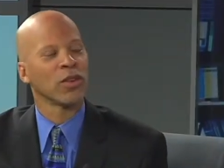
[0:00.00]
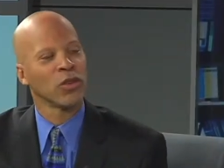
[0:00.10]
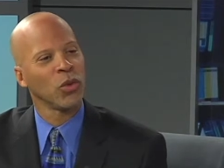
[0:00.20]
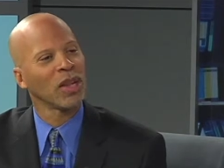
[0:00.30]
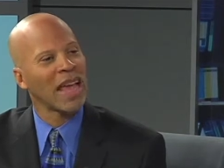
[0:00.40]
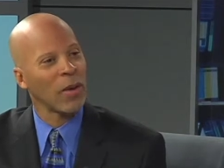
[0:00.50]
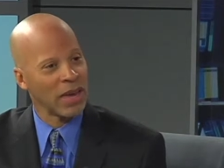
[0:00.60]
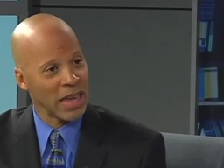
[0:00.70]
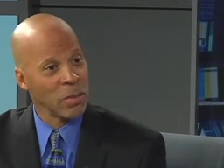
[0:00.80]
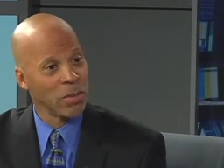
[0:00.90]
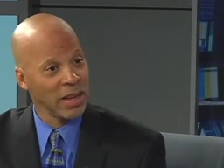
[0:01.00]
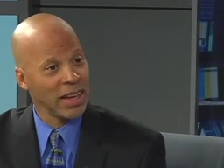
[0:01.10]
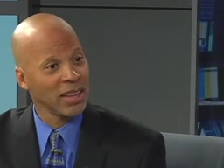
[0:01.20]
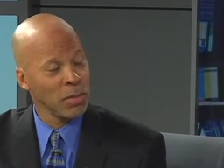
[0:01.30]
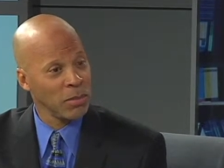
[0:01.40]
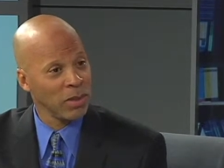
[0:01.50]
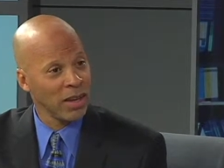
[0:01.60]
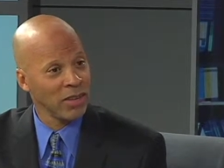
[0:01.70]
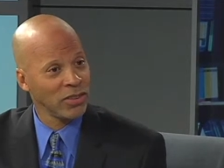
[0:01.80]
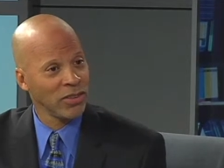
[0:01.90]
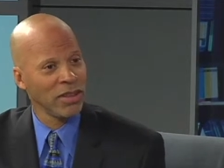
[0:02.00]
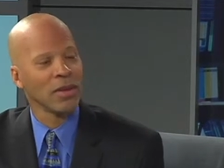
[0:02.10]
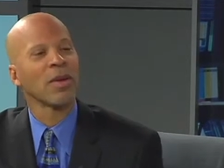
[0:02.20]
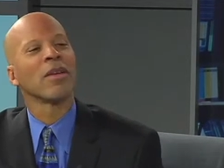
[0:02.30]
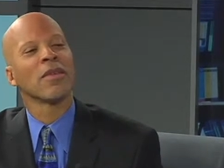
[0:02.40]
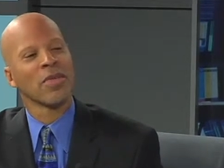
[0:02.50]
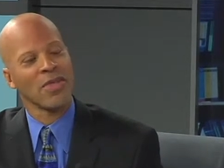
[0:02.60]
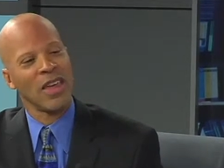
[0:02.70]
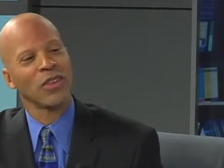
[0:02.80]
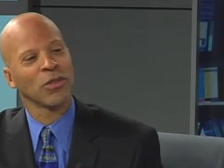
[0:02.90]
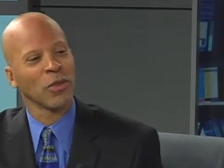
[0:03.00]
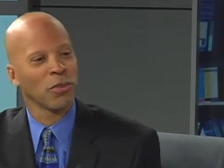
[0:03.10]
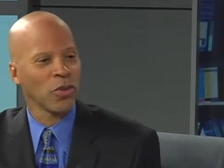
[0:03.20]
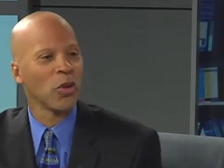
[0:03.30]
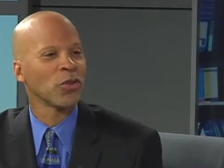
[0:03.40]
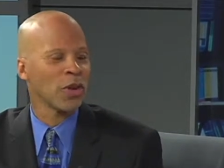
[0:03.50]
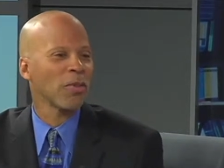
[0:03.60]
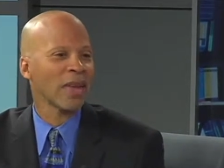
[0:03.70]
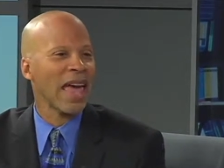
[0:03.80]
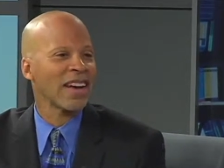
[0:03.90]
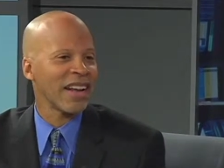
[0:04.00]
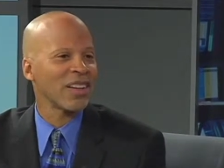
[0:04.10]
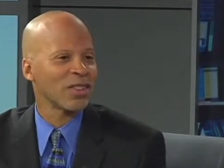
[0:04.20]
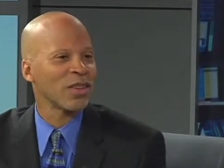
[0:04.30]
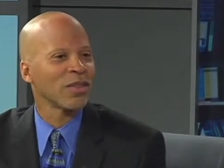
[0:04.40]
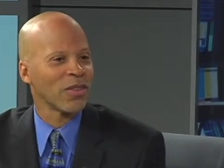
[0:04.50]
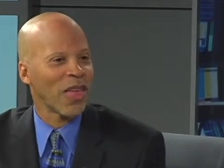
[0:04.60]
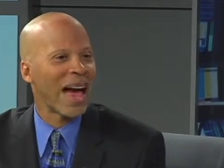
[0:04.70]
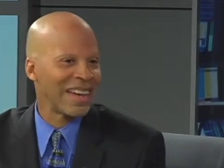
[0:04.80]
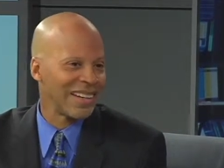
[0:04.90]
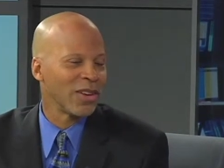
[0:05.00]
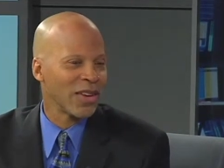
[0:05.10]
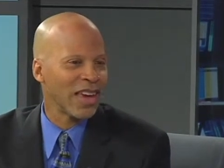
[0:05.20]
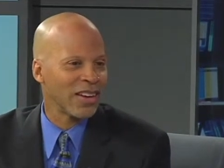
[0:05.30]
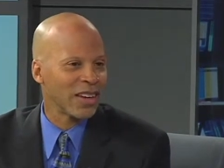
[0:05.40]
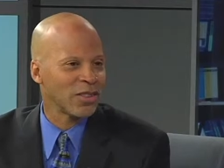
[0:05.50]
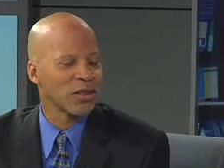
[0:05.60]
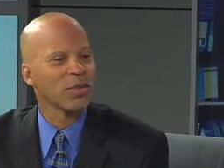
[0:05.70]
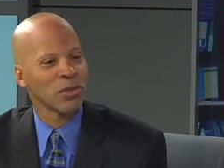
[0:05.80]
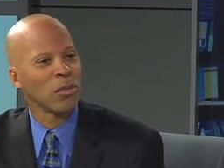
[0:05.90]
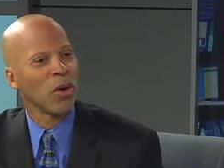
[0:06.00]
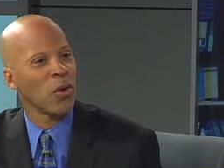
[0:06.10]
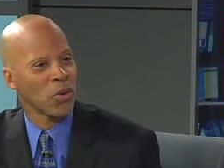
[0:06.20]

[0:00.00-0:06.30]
to allow an implant to be placed, those are the candidates, or the ideal candidates for bone